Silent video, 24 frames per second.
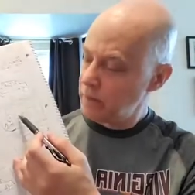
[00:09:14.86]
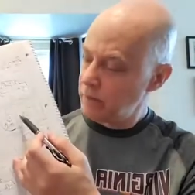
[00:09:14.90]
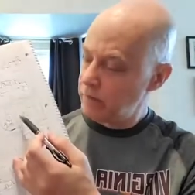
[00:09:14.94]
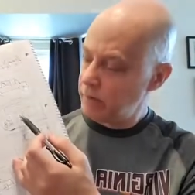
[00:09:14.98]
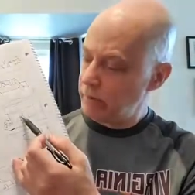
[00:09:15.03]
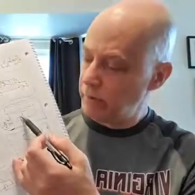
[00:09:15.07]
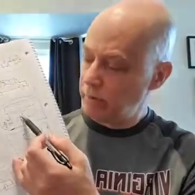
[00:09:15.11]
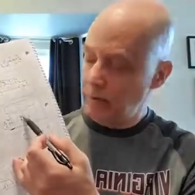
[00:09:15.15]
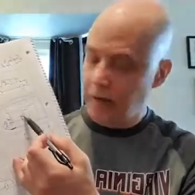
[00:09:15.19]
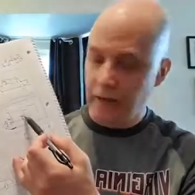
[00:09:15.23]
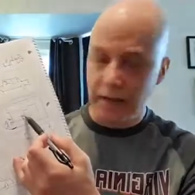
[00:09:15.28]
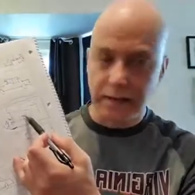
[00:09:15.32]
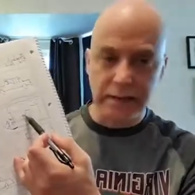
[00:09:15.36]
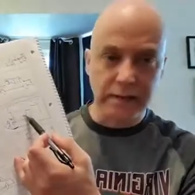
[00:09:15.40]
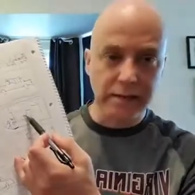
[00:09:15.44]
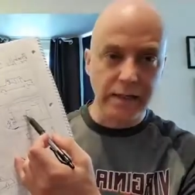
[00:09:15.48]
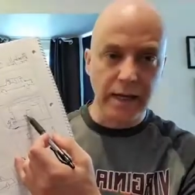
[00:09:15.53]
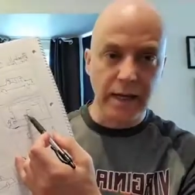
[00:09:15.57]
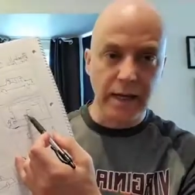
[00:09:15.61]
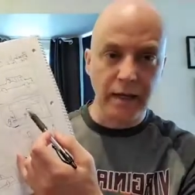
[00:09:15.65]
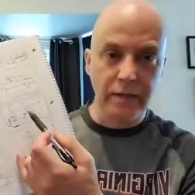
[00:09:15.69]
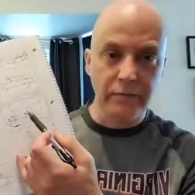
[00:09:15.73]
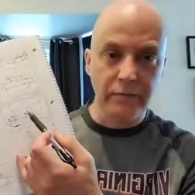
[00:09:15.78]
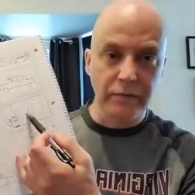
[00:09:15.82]
We were
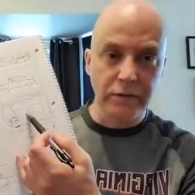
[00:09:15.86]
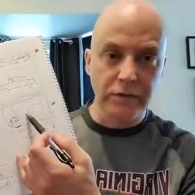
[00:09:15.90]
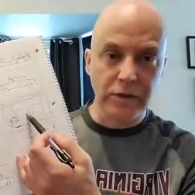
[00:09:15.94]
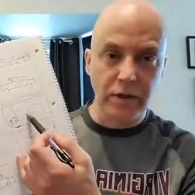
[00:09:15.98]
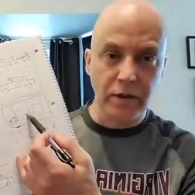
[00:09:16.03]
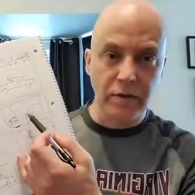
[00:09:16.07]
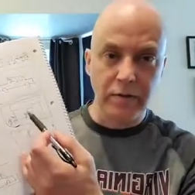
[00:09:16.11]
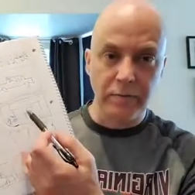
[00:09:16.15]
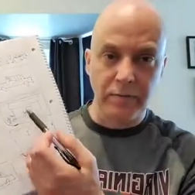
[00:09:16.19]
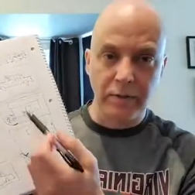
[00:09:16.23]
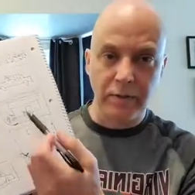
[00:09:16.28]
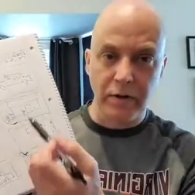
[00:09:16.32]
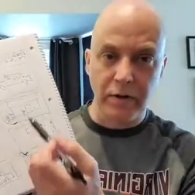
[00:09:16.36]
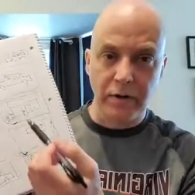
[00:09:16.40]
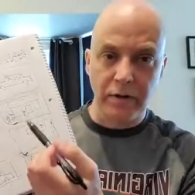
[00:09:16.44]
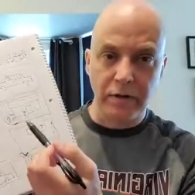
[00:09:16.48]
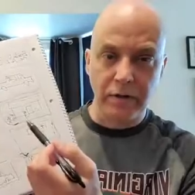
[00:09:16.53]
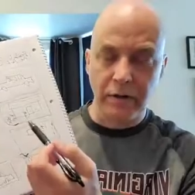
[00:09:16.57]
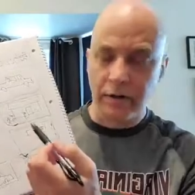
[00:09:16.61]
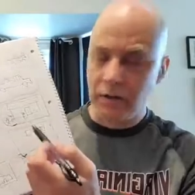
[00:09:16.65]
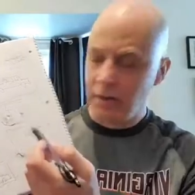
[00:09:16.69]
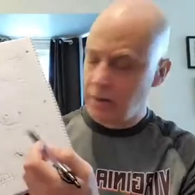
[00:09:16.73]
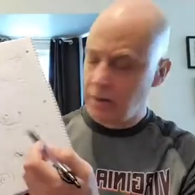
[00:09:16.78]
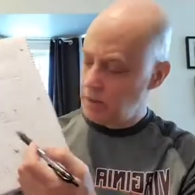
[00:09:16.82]
outside. We saw the
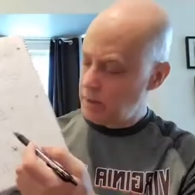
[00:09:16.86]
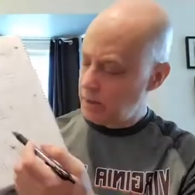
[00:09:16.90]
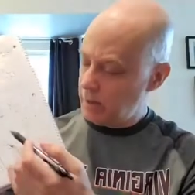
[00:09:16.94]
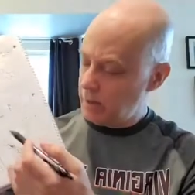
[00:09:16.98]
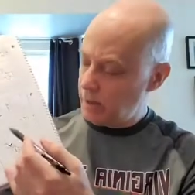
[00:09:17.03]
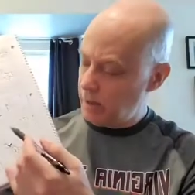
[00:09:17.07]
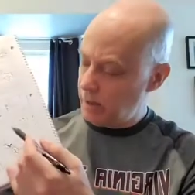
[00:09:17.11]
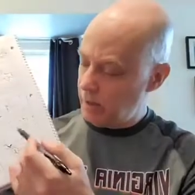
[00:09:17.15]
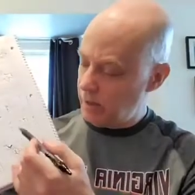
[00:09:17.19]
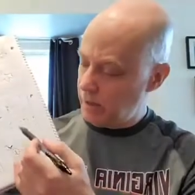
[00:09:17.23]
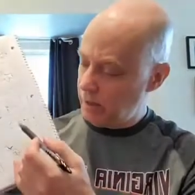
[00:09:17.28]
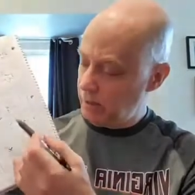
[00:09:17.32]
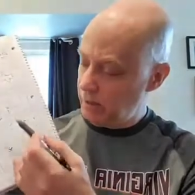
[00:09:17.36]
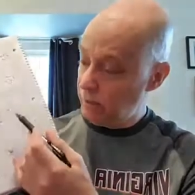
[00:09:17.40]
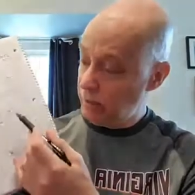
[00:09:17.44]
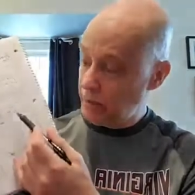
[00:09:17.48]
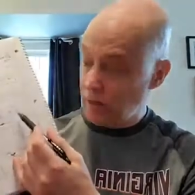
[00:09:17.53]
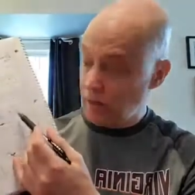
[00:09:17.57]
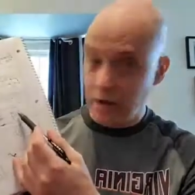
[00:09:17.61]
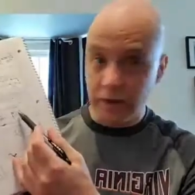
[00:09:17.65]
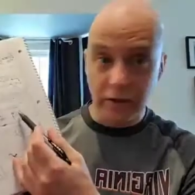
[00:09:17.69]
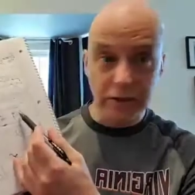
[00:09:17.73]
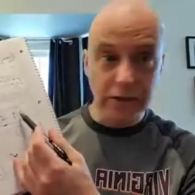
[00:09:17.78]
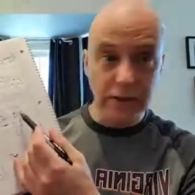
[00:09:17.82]
park. We
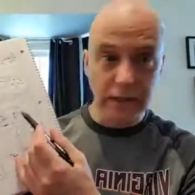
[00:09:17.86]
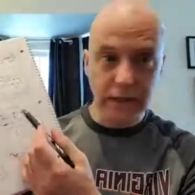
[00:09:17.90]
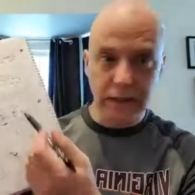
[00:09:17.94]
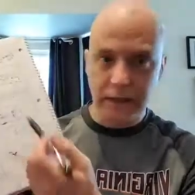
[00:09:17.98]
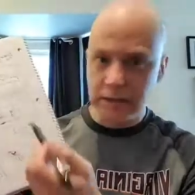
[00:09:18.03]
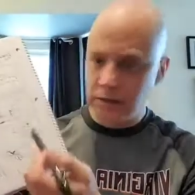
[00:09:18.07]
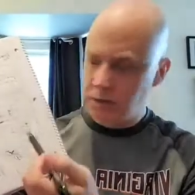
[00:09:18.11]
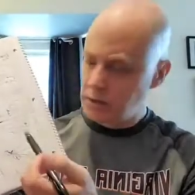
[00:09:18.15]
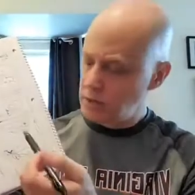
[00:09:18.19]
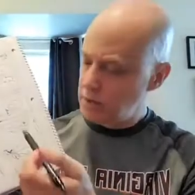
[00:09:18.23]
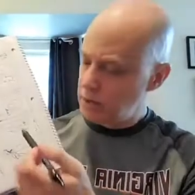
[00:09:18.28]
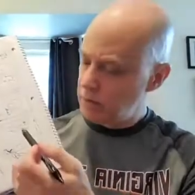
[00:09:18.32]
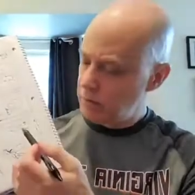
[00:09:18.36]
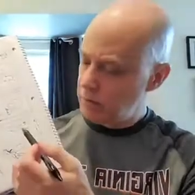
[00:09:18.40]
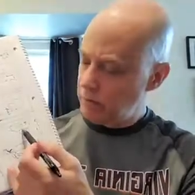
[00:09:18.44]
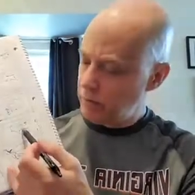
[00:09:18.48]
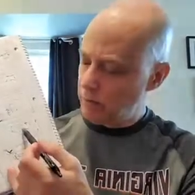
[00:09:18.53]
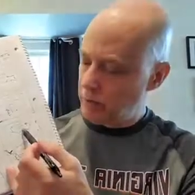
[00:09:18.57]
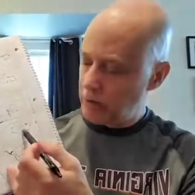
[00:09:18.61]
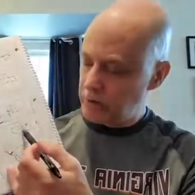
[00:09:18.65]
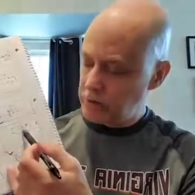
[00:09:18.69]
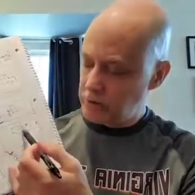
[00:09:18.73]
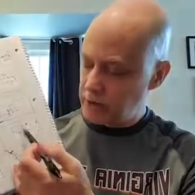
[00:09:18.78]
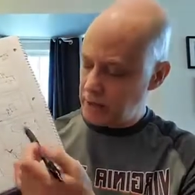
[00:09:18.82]
got our tickets. We
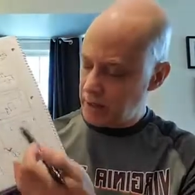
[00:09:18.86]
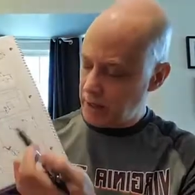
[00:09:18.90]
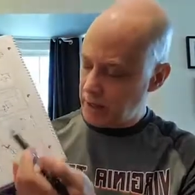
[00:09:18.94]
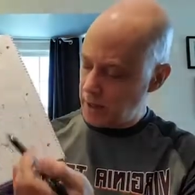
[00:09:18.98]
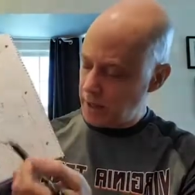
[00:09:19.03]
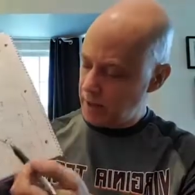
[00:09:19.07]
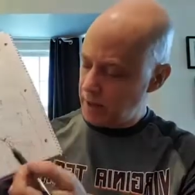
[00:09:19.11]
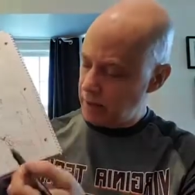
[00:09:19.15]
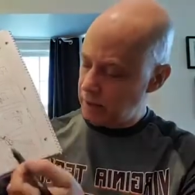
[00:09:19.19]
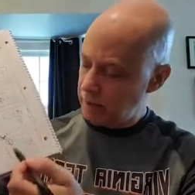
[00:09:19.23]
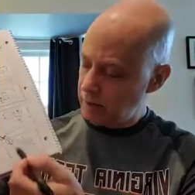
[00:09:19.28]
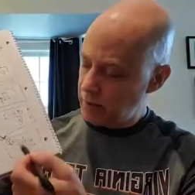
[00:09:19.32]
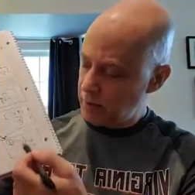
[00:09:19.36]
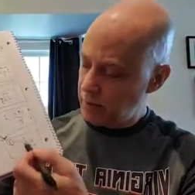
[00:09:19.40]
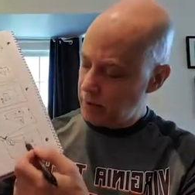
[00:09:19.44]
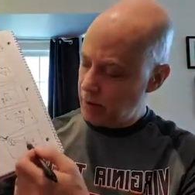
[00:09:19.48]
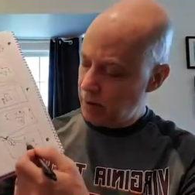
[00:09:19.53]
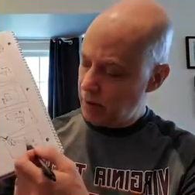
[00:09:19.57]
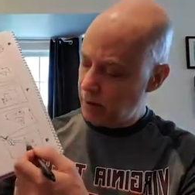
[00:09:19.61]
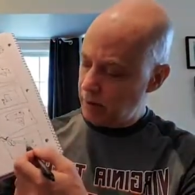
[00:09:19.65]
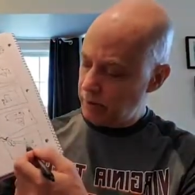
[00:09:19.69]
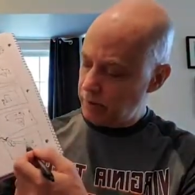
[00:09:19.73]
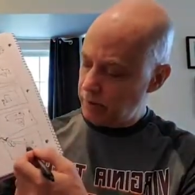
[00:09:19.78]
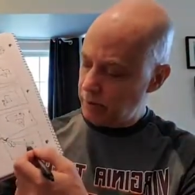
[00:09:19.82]
watched the game.
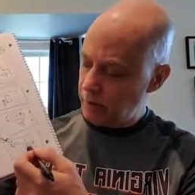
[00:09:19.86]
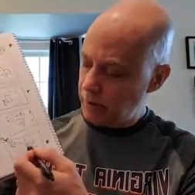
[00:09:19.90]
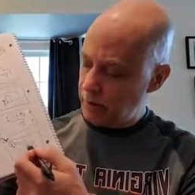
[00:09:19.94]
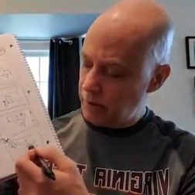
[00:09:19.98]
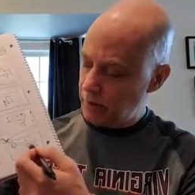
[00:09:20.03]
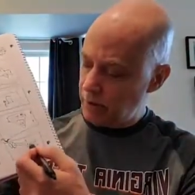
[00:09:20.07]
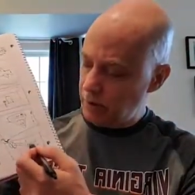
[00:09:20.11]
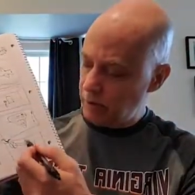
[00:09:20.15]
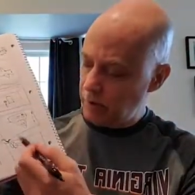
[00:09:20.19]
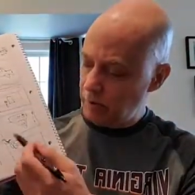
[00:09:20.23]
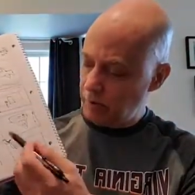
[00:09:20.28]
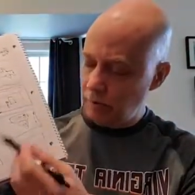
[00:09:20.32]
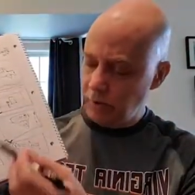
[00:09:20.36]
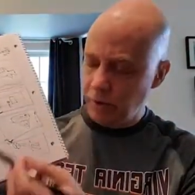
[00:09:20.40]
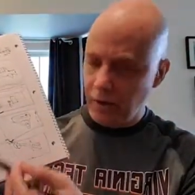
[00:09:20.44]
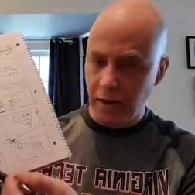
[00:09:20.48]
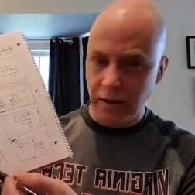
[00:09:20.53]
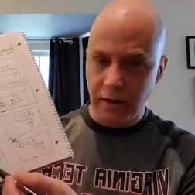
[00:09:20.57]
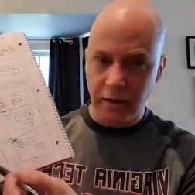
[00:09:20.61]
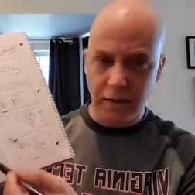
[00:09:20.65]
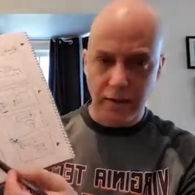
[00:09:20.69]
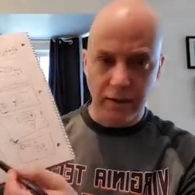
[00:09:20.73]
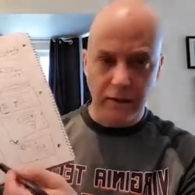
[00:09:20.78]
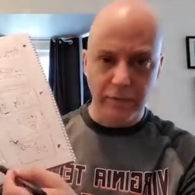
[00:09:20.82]
Harper hit a home
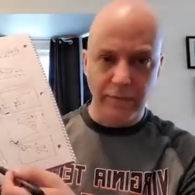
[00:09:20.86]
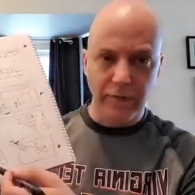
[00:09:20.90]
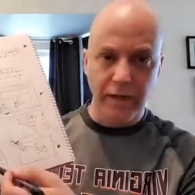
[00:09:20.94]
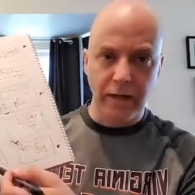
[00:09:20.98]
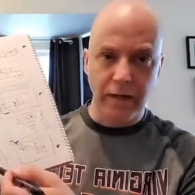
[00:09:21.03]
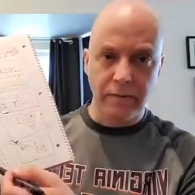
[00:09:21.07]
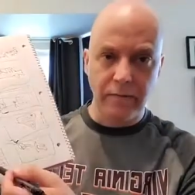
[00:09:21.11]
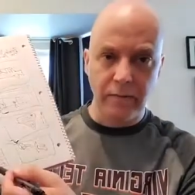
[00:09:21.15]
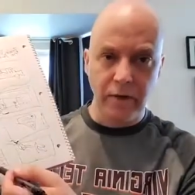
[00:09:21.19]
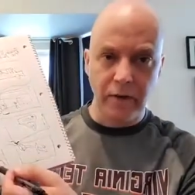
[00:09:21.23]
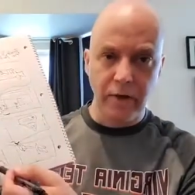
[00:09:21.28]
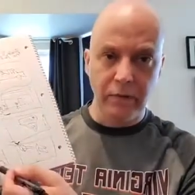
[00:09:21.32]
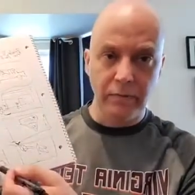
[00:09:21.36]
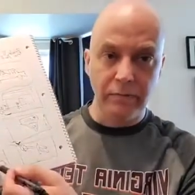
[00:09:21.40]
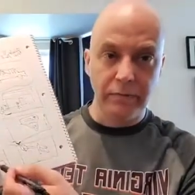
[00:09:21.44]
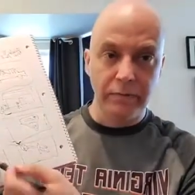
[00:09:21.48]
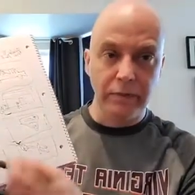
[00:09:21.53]
run, and then we came home.